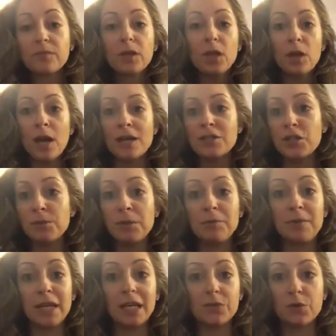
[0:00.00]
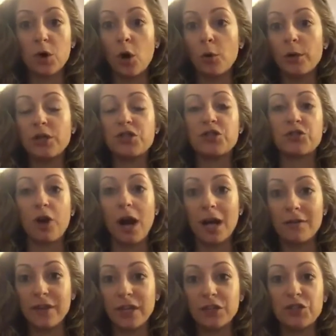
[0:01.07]
As human beings, we're always
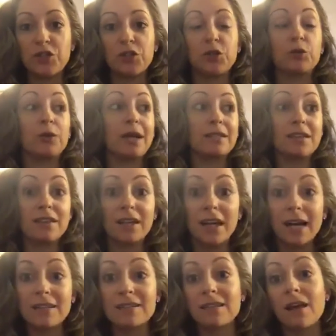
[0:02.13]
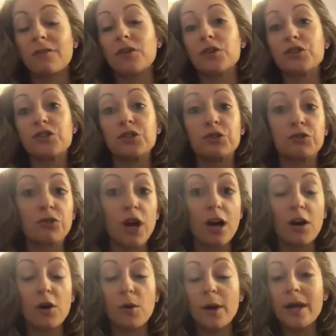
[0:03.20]
striving to get to the next level, to
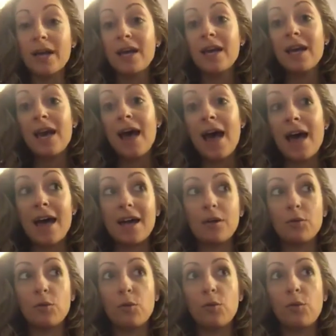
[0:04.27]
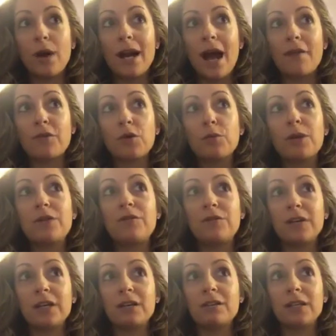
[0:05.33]
grow. And whenever we
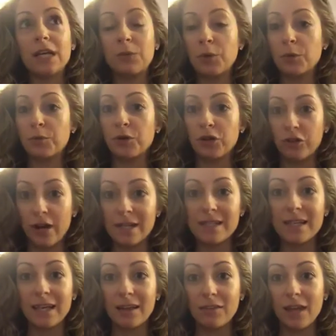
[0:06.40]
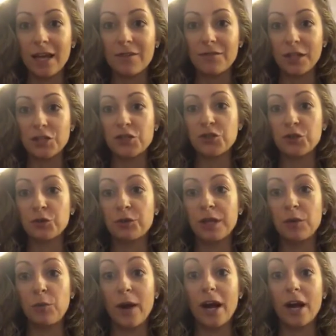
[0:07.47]
feel like we're progressing in life, that's truly
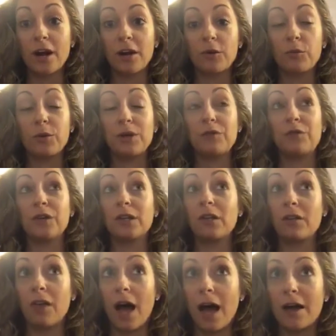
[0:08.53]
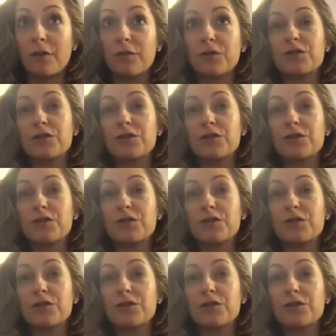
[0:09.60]
where we feel alive.